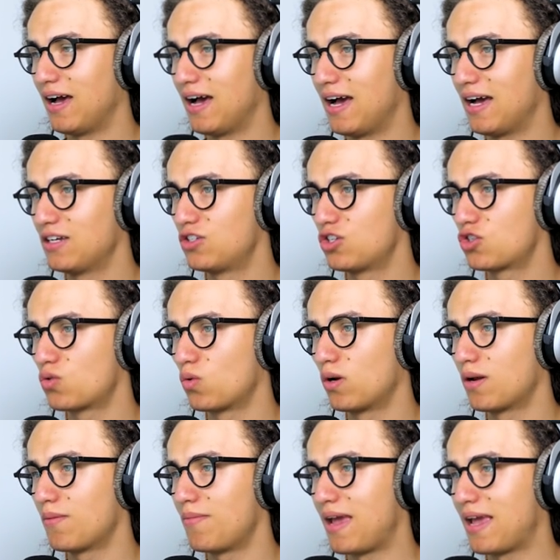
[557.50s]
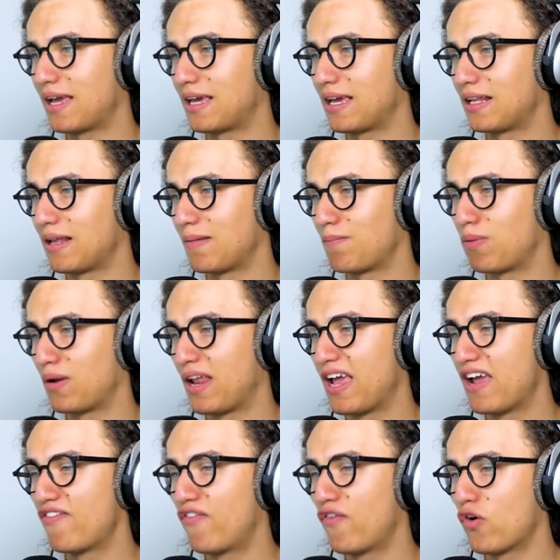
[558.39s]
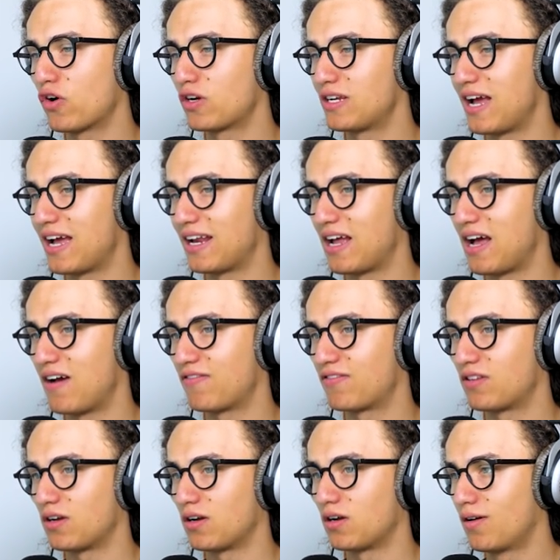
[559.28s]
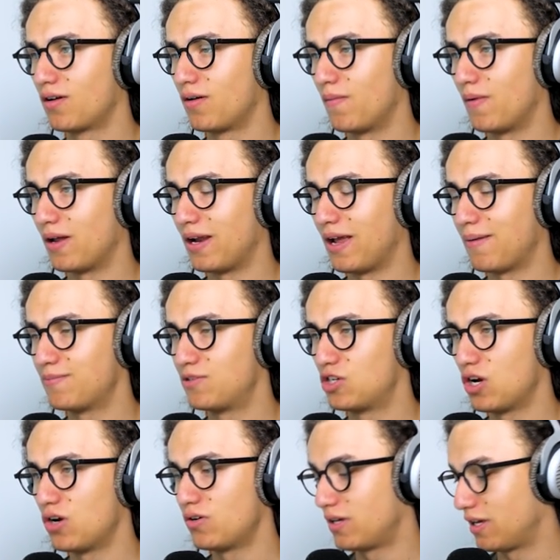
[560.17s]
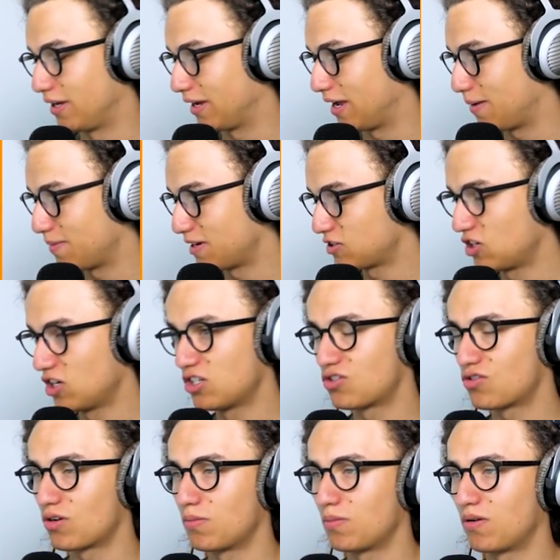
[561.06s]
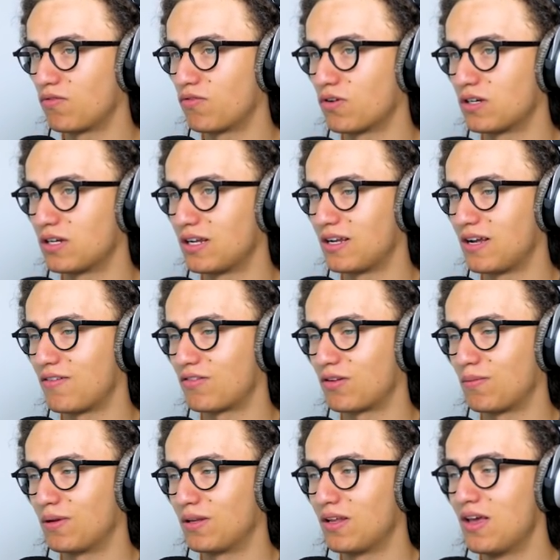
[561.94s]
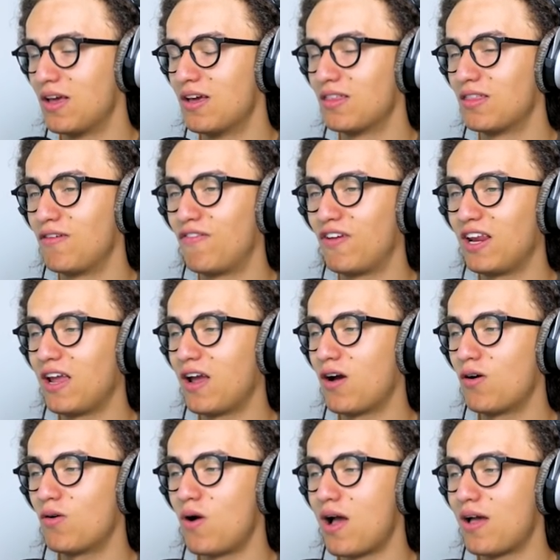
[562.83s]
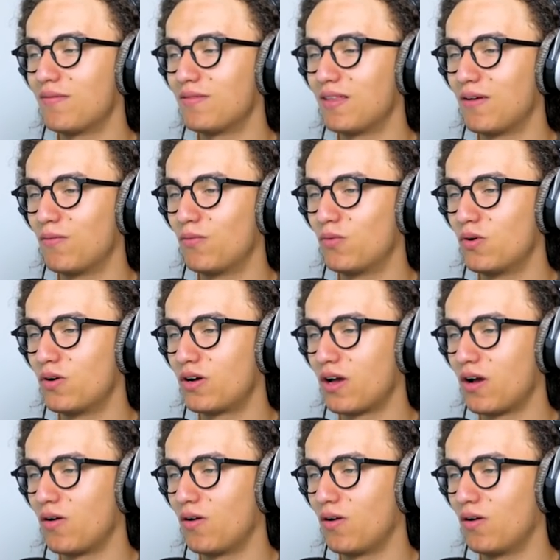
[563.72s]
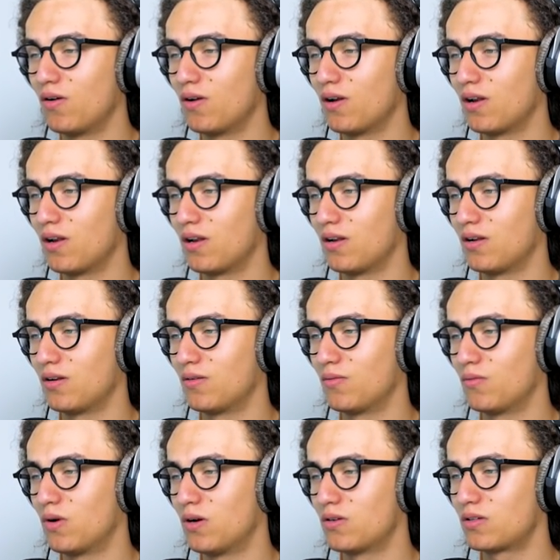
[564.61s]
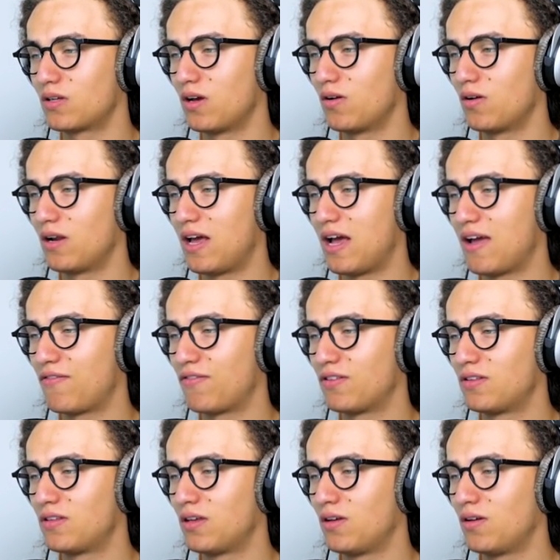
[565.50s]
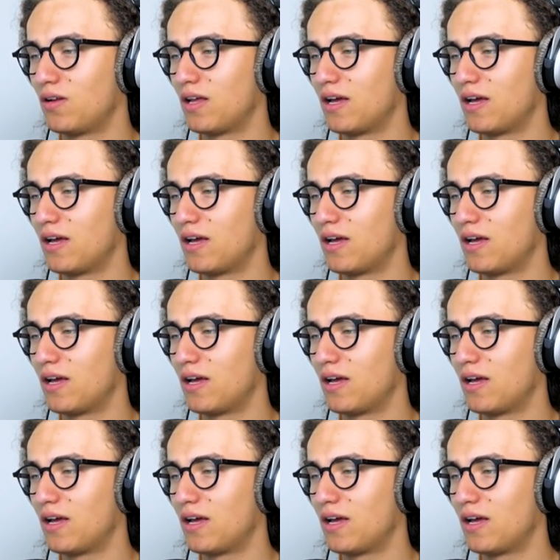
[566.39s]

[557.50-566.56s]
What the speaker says: I just wanna make it and play Fortnite after. Come on, I'm joking. I'm actually streaming Fortnite after, but the video won't go live until